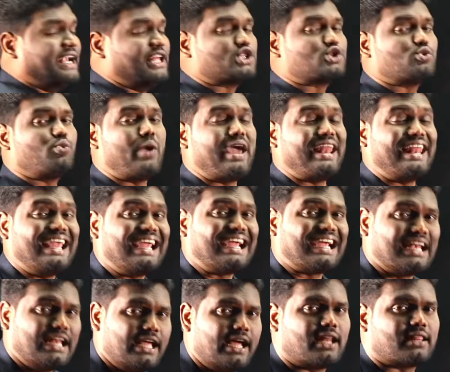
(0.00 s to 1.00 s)
is very
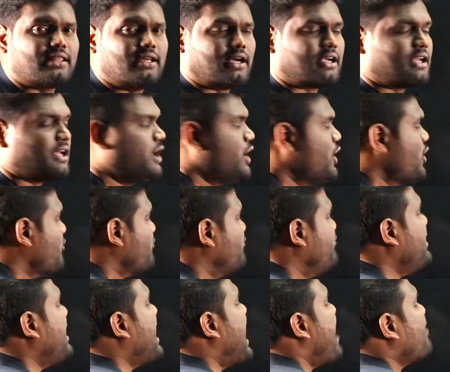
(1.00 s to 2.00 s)
clear that
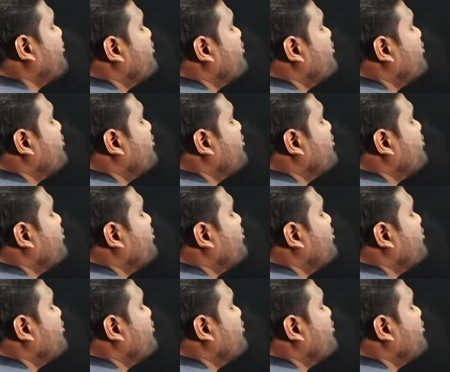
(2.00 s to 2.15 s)
we have